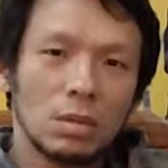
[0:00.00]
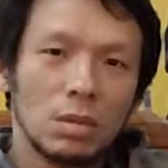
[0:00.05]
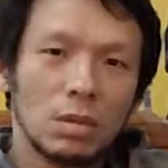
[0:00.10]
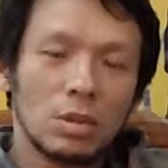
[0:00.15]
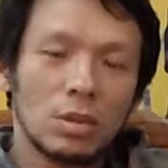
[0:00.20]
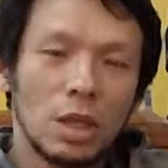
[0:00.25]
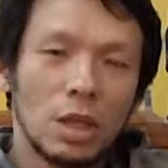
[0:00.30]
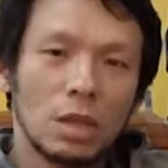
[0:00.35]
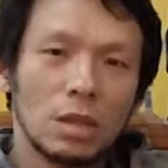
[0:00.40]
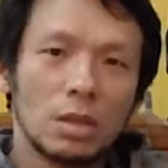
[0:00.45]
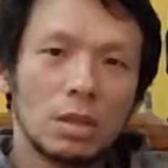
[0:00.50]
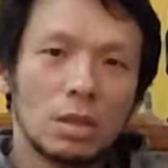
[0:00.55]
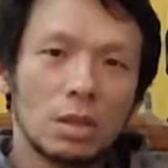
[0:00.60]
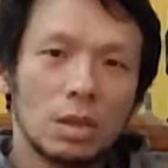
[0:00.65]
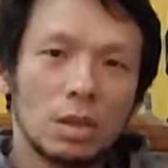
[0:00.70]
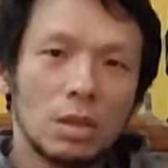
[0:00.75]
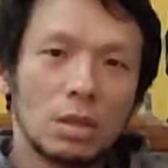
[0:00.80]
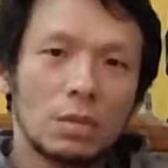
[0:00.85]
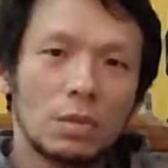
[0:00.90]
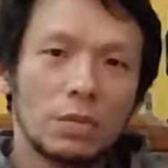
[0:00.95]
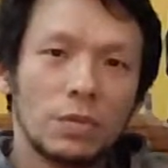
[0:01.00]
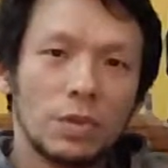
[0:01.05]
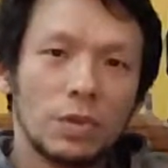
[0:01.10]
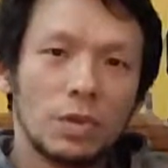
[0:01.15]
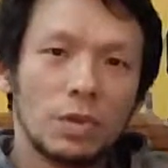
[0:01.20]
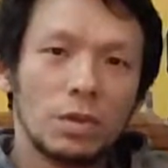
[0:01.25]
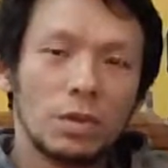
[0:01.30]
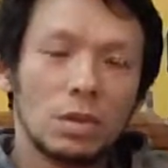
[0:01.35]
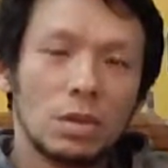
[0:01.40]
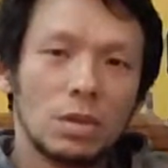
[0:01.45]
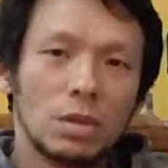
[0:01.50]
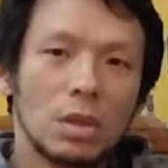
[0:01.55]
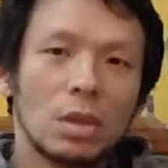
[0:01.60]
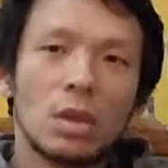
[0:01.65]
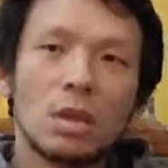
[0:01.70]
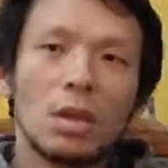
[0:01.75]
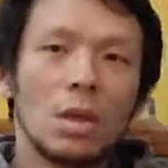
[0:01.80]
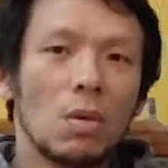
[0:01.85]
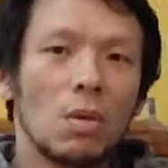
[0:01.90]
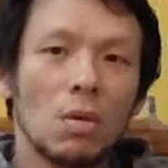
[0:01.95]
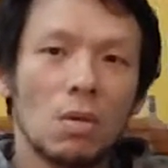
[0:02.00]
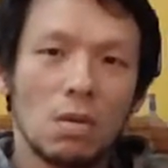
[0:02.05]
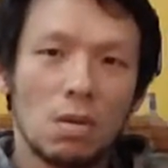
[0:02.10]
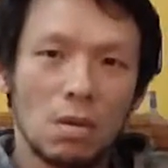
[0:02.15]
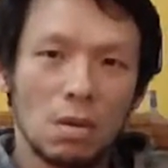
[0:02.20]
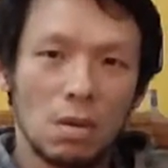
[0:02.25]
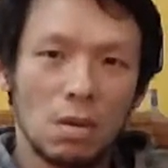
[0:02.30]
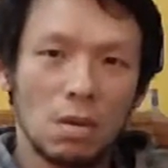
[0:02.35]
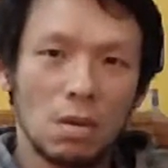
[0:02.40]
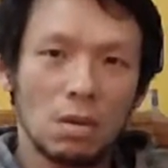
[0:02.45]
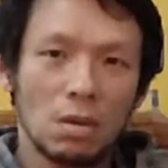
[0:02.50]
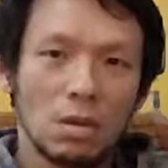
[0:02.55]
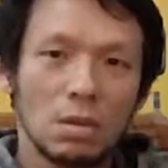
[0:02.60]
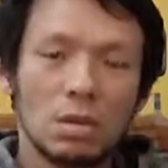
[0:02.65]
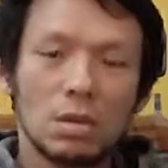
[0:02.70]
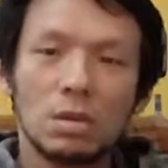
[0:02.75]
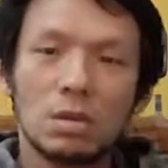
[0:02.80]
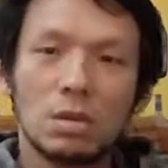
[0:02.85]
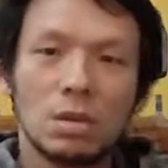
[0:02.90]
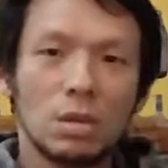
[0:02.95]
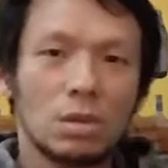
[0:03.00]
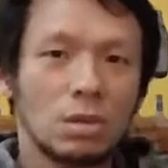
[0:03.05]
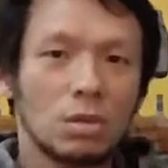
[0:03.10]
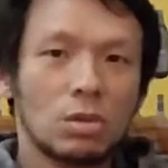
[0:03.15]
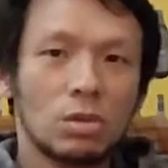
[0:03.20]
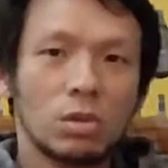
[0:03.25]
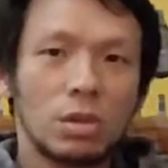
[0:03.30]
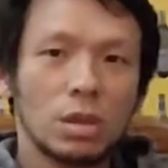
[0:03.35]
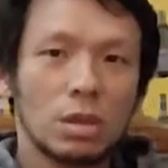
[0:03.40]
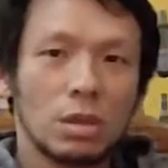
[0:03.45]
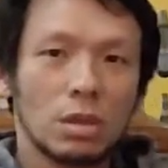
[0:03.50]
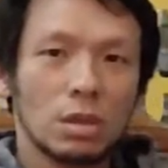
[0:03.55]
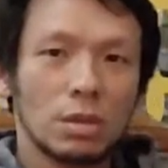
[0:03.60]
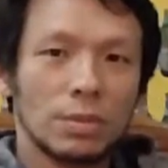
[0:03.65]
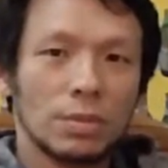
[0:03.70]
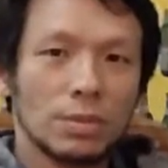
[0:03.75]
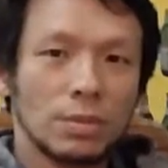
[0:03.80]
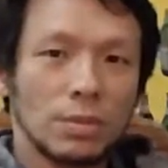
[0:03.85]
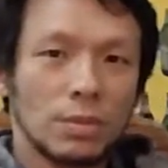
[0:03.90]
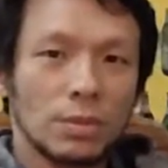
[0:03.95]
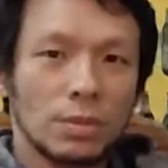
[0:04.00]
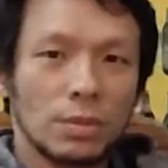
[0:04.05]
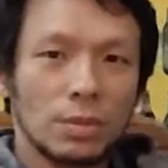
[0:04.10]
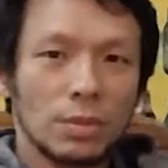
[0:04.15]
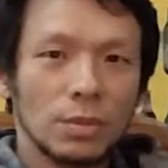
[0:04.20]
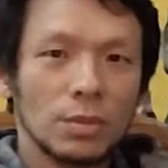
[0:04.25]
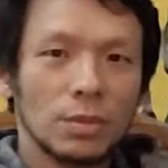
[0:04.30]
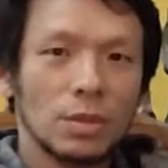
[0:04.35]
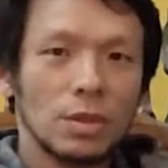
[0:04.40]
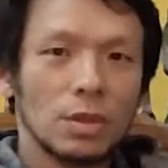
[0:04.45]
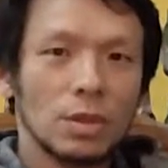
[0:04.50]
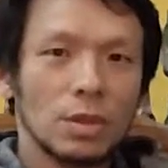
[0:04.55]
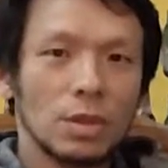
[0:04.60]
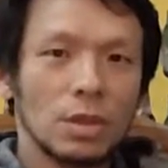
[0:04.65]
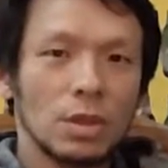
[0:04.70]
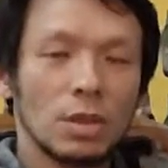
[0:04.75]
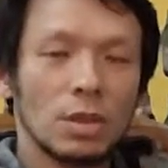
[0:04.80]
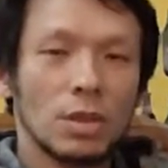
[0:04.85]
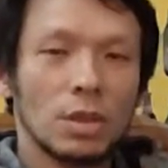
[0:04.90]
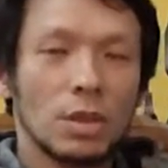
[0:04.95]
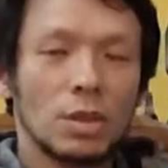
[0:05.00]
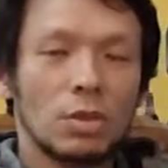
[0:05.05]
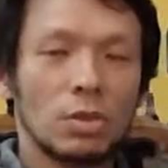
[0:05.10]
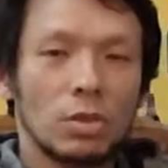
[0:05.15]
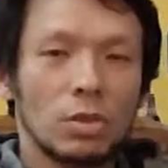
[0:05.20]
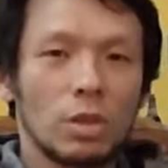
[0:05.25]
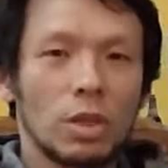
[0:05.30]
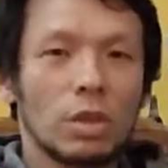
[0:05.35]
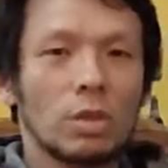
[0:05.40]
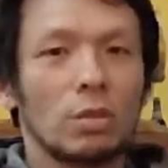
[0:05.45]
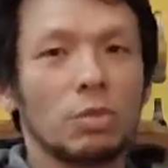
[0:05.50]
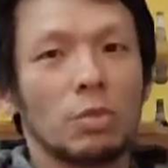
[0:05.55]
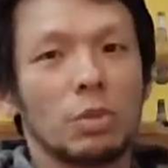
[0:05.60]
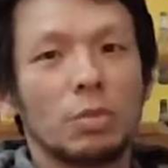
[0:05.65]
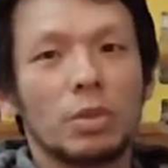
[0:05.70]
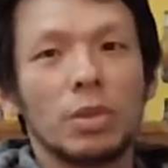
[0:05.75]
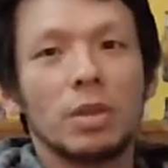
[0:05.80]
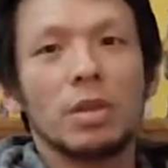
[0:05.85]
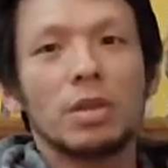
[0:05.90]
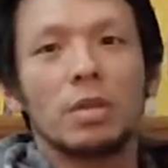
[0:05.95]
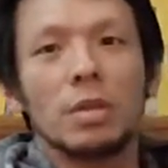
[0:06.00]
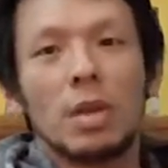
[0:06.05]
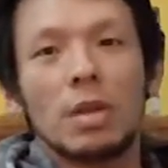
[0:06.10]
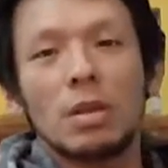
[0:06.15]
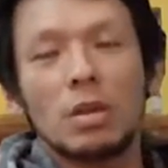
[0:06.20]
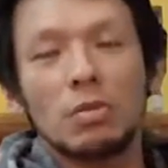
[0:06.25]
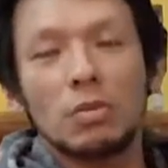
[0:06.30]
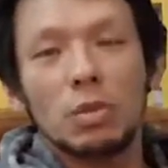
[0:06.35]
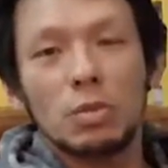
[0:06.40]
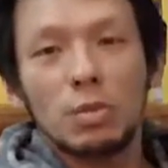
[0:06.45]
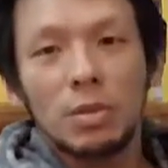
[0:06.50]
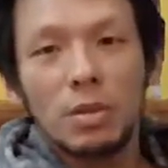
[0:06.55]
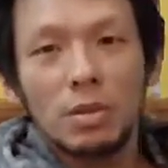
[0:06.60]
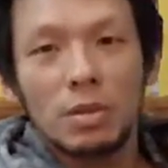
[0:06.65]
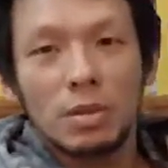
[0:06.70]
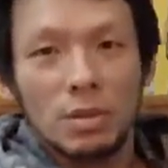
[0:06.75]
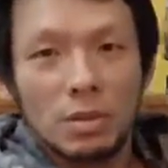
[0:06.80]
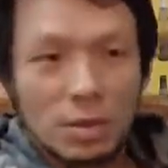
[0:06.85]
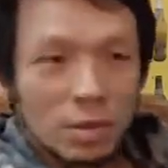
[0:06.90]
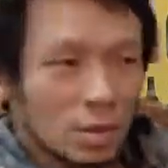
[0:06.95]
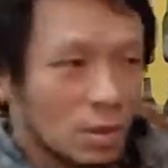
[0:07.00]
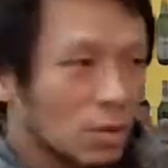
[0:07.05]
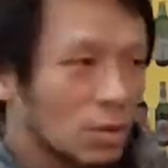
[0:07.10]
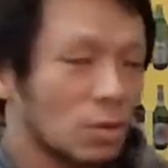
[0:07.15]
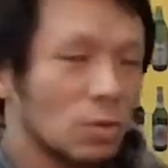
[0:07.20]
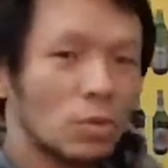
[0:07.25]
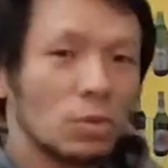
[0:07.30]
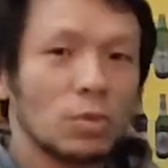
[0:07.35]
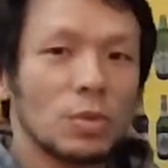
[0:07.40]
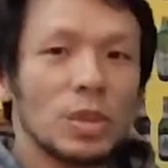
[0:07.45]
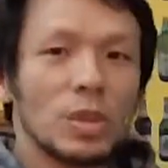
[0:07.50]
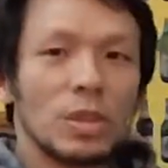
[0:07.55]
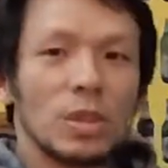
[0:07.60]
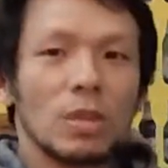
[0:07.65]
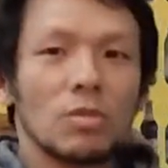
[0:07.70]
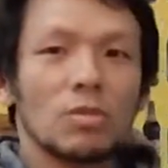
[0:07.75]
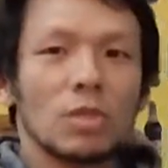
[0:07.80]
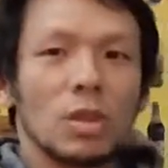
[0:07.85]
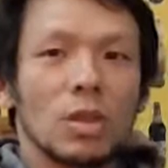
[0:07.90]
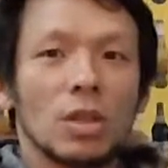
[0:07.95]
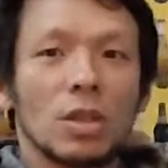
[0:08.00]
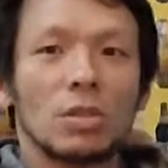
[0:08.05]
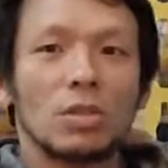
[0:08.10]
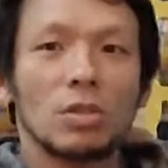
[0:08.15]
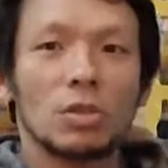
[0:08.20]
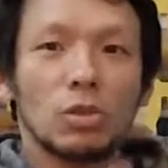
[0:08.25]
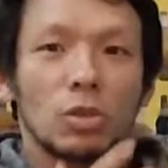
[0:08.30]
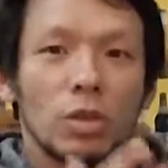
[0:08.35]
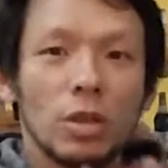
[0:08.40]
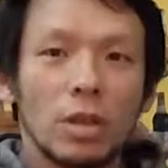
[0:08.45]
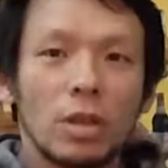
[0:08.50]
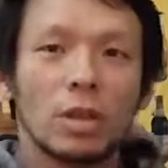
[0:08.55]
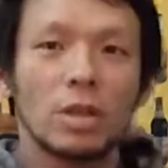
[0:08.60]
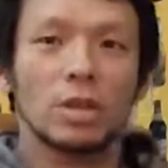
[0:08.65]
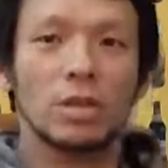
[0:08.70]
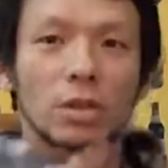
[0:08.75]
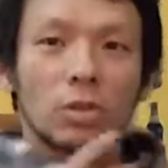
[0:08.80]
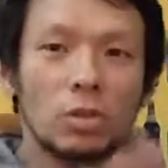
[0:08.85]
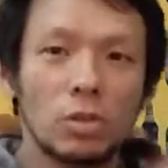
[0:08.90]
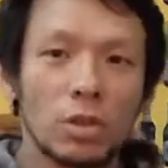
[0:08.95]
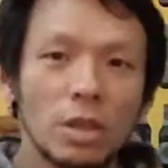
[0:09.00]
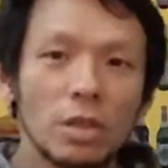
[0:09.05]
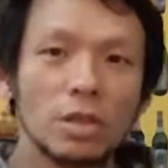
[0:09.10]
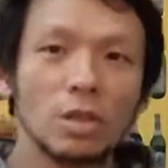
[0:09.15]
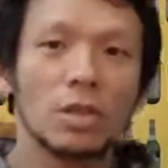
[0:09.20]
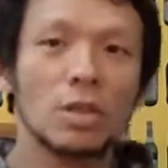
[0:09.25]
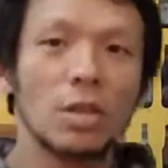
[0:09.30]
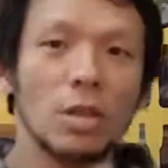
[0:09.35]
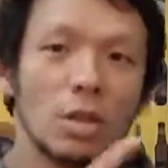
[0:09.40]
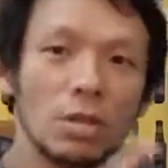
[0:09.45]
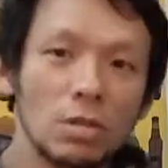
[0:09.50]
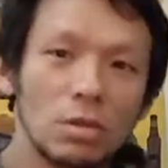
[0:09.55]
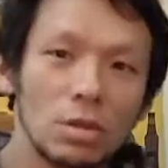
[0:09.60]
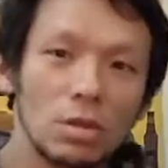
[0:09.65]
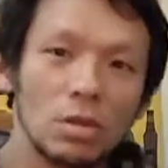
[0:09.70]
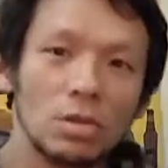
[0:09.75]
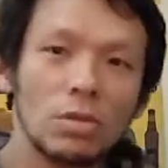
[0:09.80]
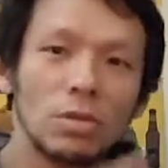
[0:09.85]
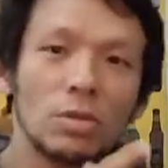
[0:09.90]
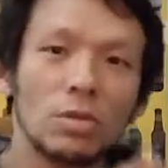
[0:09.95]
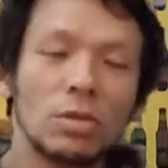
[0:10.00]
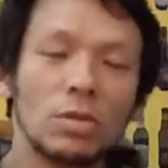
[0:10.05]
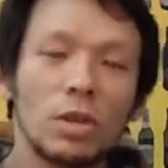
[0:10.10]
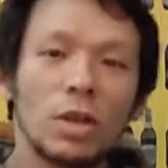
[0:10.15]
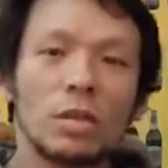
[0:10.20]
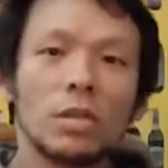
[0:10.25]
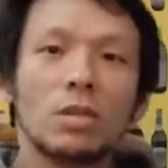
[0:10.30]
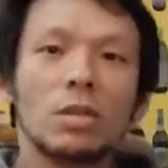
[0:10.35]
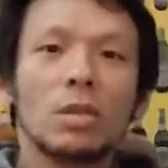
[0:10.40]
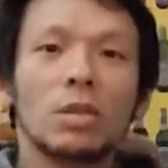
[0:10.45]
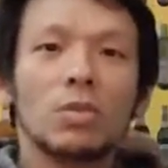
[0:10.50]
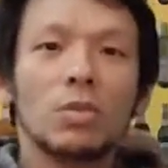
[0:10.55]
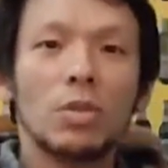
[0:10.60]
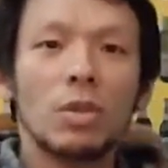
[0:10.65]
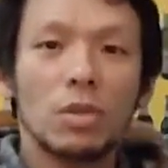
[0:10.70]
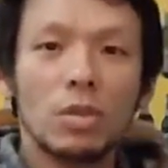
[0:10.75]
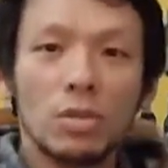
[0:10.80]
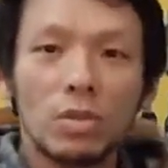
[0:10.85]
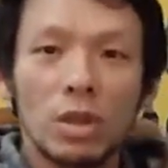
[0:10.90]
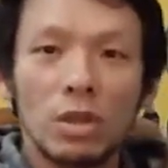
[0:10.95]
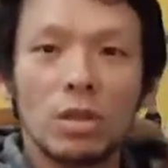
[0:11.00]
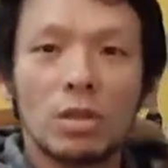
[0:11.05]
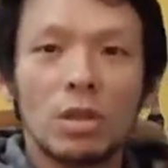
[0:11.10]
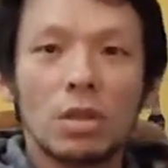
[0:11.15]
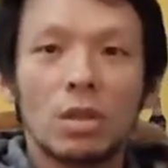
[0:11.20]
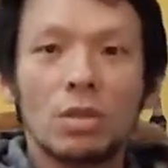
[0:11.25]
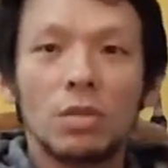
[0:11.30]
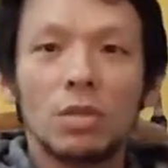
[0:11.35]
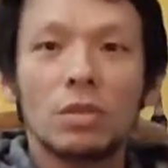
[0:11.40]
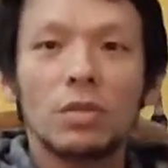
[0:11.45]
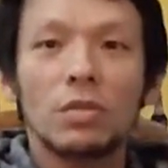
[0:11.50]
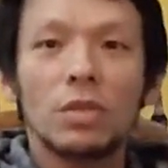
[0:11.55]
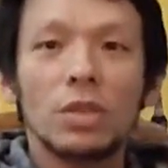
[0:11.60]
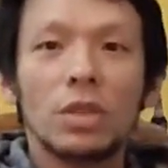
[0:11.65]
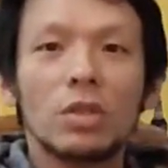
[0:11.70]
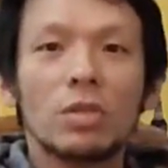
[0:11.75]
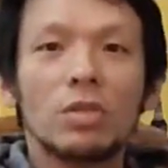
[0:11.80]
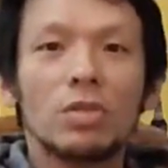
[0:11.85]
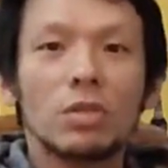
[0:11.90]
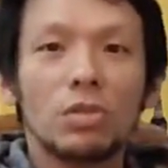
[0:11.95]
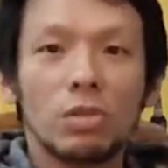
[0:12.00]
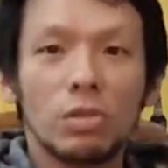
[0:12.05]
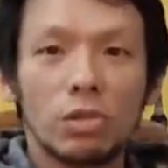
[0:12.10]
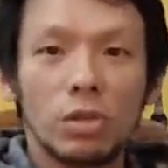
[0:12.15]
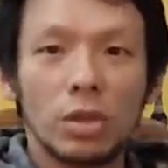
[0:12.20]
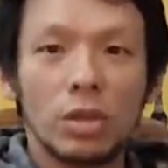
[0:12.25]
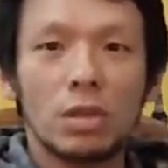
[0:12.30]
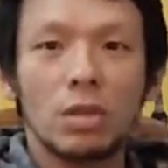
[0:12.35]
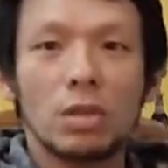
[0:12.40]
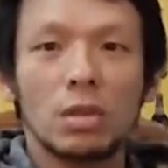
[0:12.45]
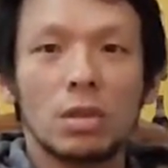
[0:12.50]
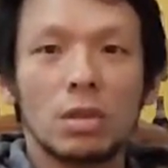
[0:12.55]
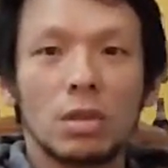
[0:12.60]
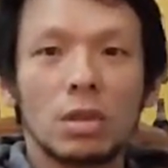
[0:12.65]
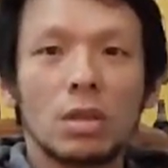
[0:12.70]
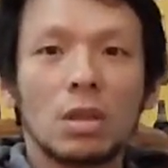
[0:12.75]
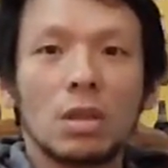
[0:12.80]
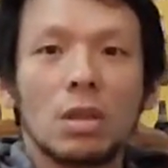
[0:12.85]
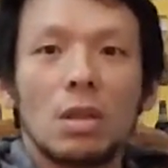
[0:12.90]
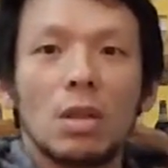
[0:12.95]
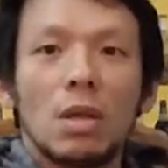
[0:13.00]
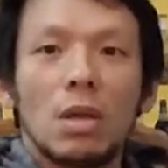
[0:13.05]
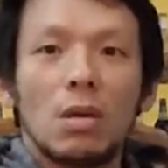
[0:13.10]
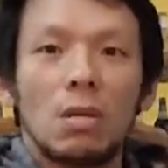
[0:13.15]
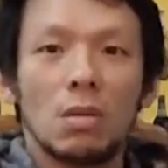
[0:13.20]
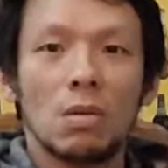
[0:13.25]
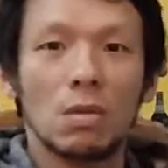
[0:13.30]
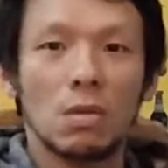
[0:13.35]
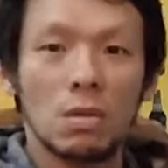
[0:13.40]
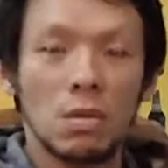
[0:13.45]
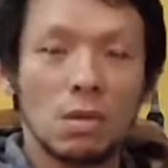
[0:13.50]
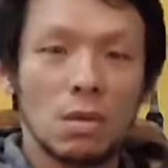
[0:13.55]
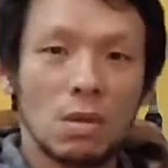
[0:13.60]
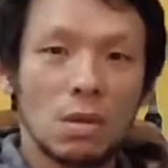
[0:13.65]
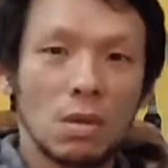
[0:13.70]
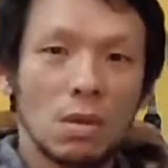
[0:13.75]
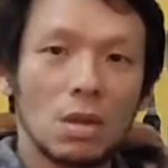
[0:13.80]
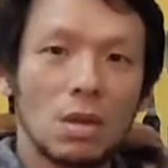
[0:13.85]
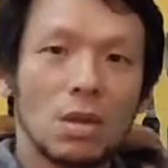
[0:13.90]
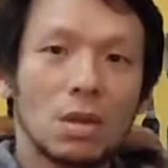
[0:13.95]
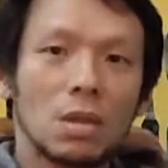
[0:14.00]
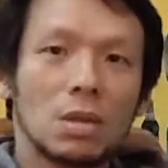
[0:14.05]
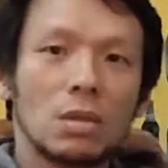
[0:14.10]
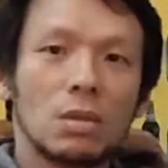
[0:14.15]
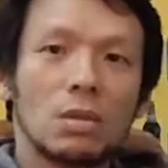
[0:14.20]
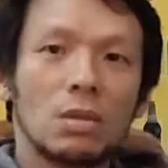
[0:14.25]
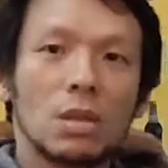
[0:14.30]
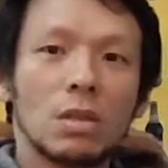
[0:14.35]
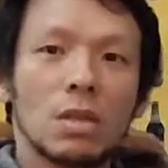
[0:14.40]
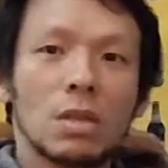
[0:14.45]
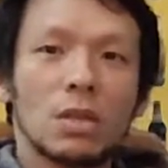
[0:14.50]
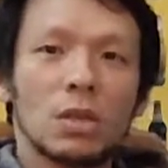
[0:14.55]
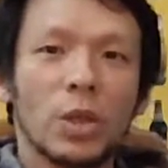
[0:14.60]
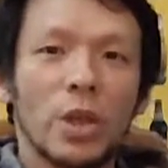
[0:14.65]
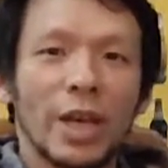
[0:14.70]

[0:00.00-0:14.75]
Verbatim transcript: The Chinese calligraphy is a close. It's a, it's a trick. It's a tr I repeat it. I repeat this too many times. It's a trick. It's a trick. It's a close. So Chinese words. Chinese calligraphy is a trick. It's a close. It's just a